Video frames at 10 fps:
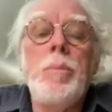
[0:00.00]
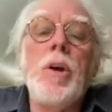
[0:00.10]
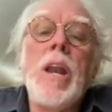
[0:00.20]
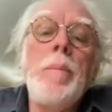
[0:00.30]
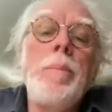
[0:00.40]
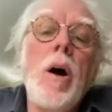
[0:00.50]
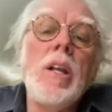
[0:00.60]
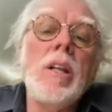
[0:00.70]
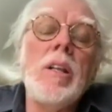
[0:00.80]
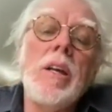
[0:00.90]
But I bought
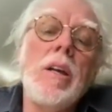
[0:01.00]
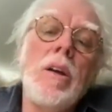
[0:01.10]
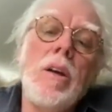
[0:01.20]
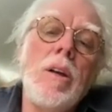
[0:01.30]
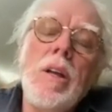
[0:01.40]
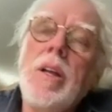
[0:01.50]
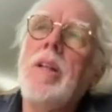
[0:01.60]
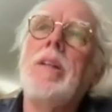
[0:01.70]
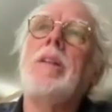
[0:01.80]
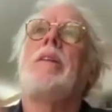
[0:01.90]
it like a
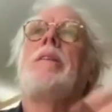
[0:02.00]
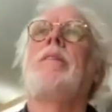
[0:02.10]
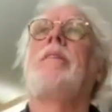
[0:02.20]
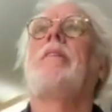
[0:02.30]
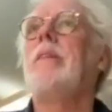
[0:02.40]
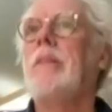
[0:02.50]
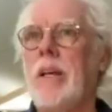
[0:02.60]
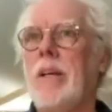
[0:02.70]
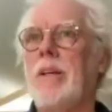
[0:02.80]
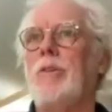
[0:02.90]

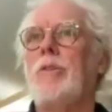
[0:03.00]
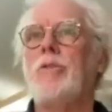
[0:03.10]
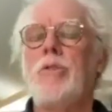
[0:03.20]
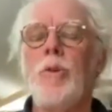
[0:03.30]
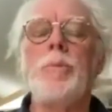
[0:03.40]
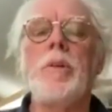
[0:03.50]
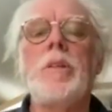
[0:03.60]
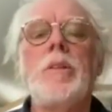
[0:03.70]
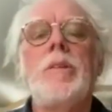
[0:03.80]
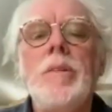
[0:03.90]
like a
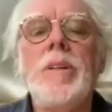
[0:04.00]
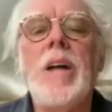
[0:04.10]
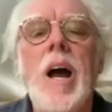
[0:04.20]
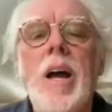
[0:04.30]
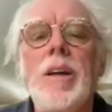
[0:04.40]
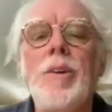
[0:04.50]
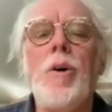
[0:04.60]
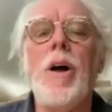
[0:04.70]
stupid guy, you know.